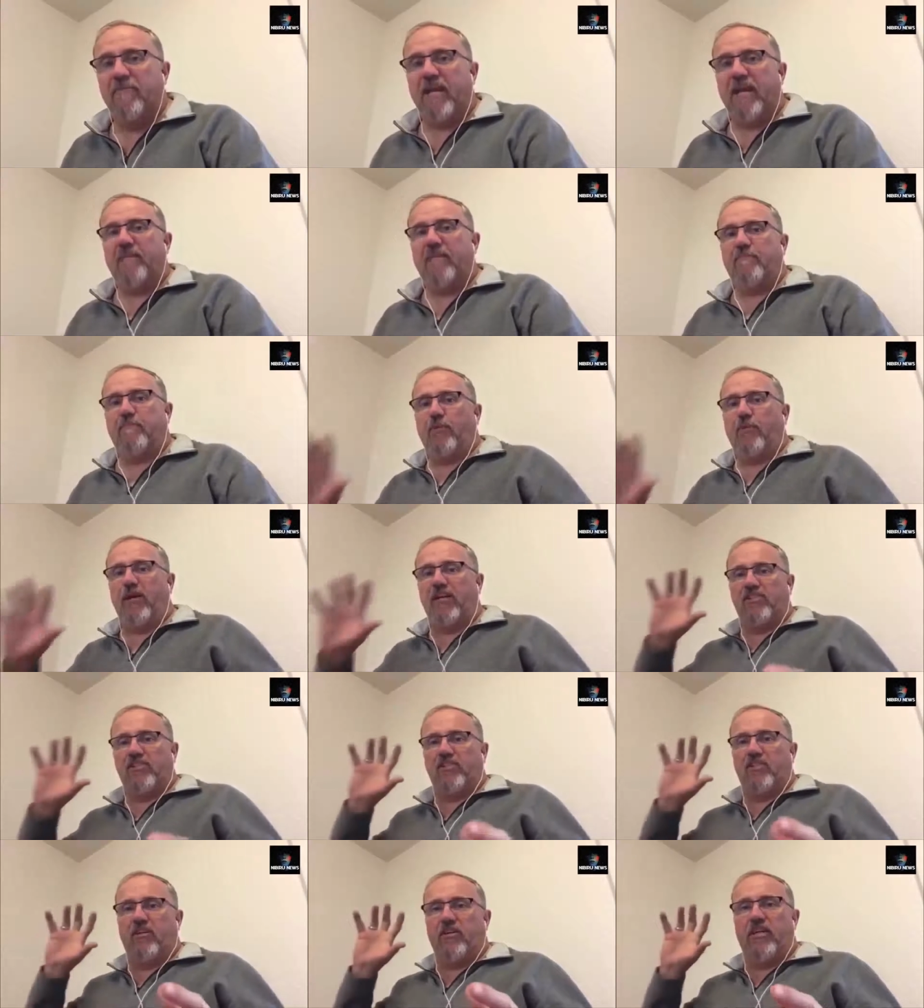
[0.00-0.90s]
That
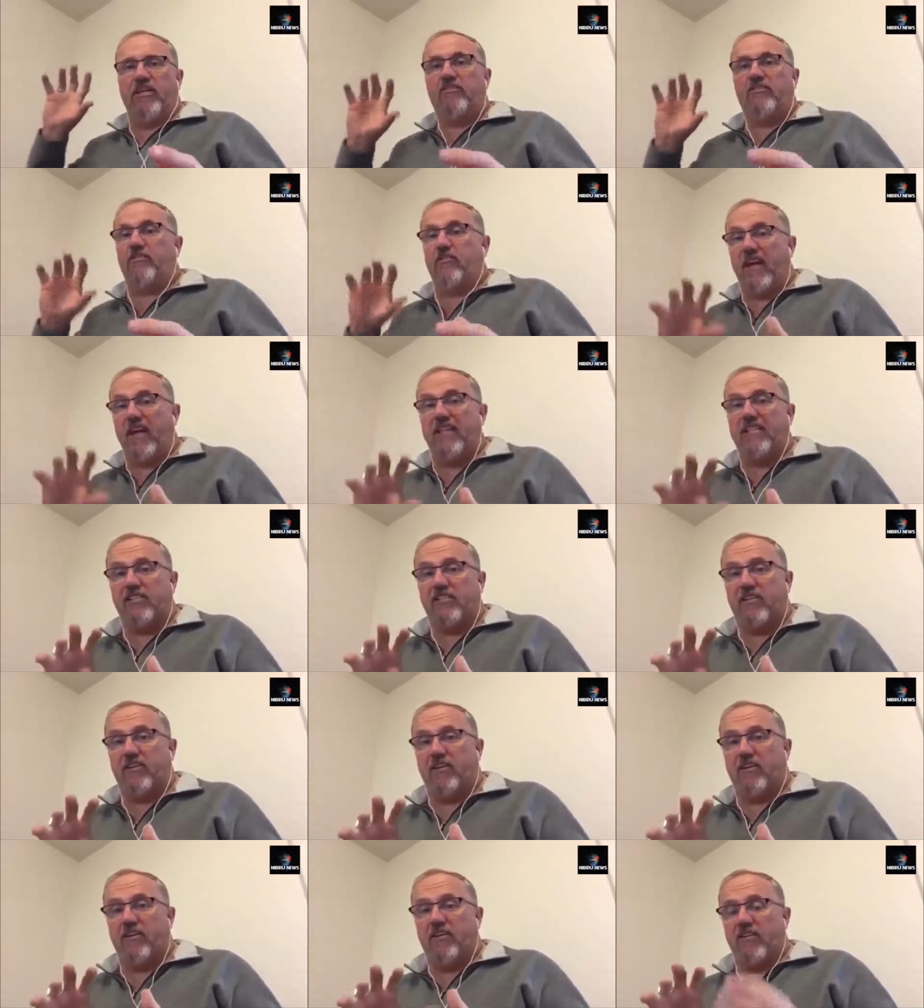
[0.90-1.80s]
pressure is
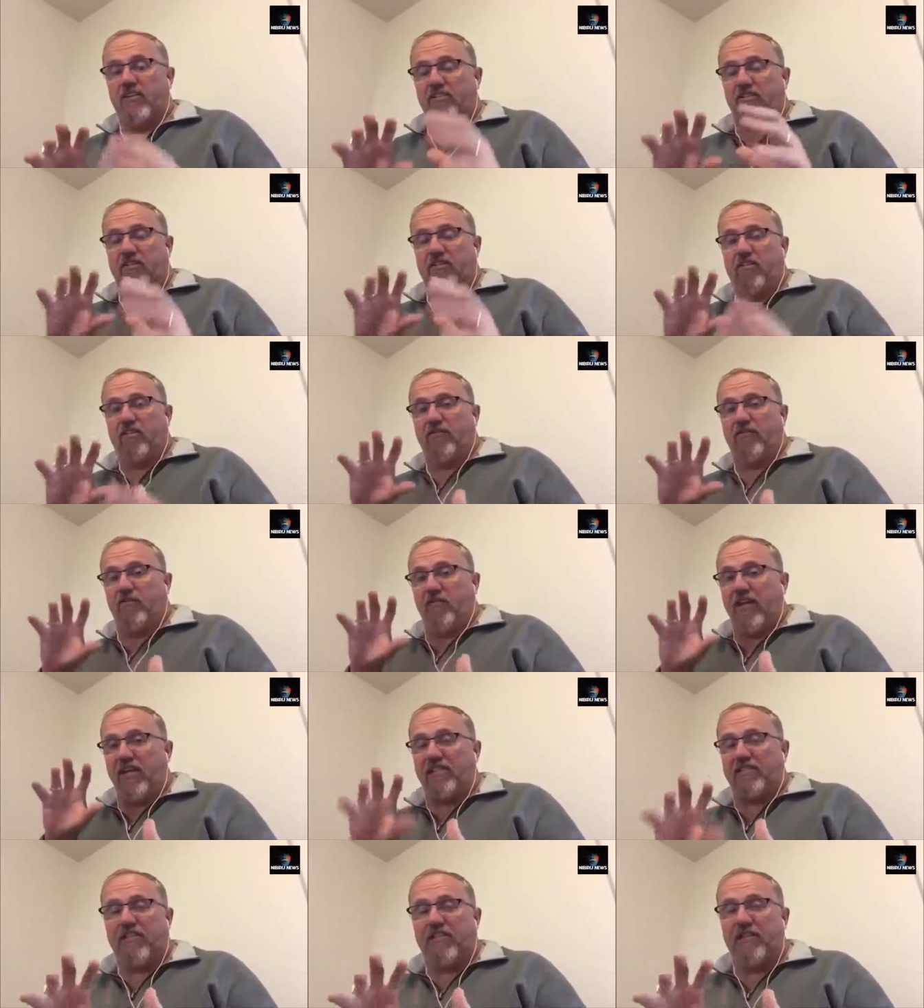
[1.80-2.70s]
face, er, it's earth
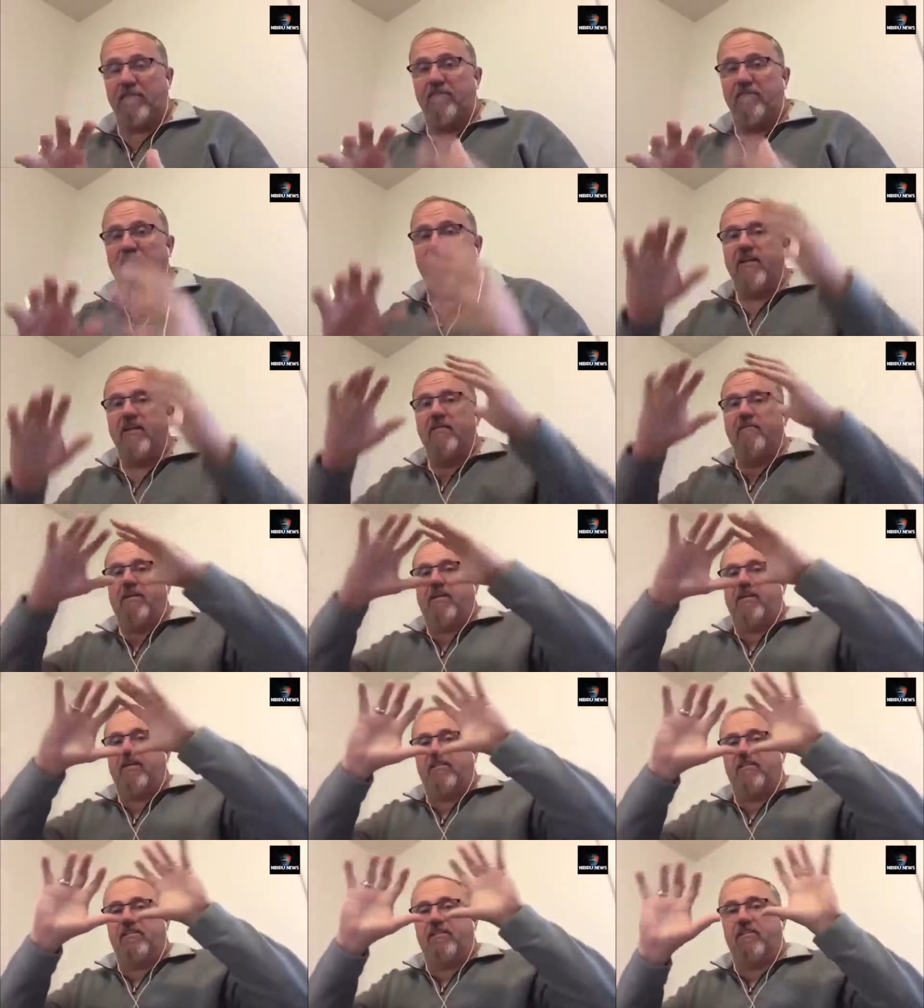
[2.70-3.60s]
facing
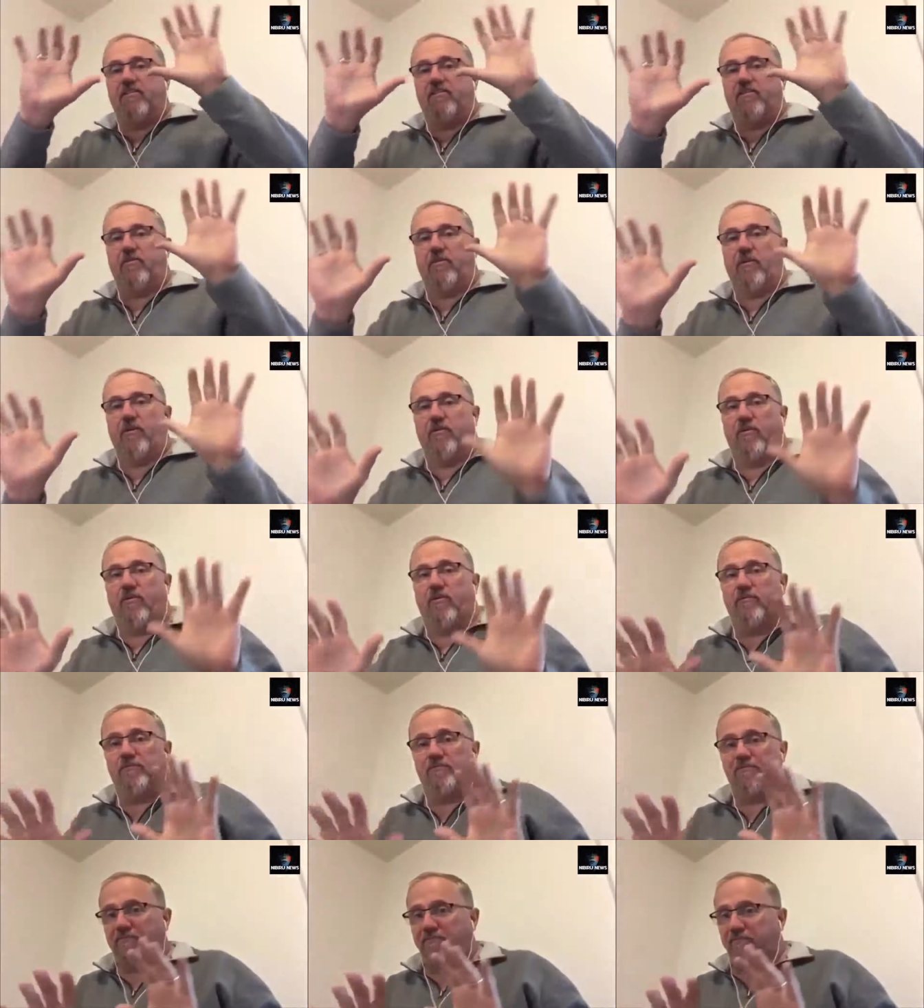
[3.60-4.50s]
because the
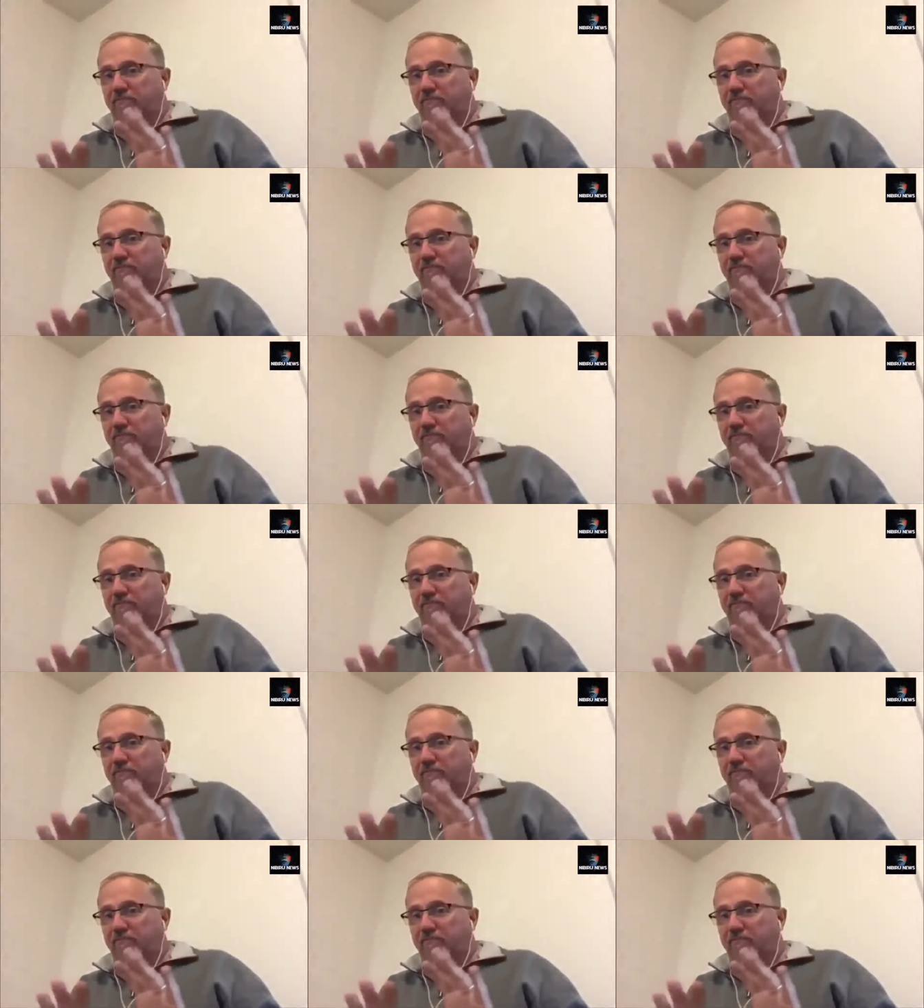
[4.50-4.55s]
coronal